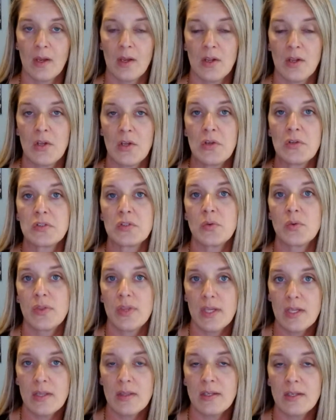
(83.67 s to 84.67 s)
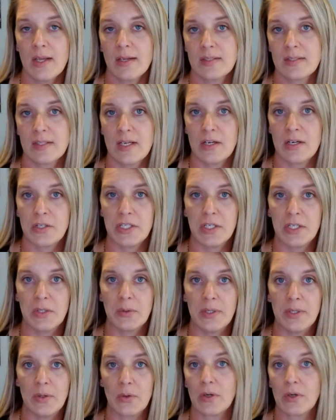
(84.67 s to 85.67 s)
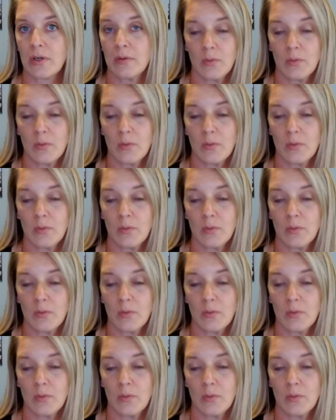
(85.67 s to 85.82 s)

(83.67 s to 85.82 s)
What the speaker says: So then the next scenario or